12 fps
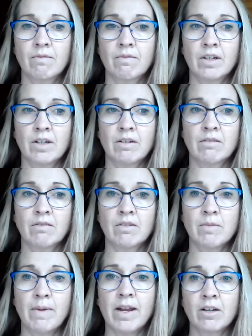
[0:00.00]
that
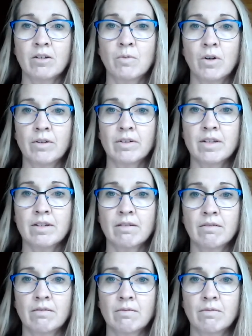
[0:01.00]
depending on what
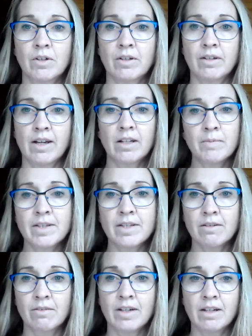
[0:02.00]

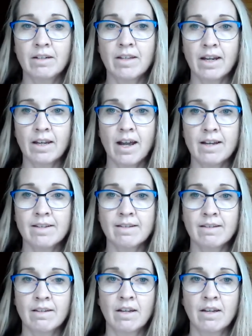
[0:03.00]
elements are in that gas,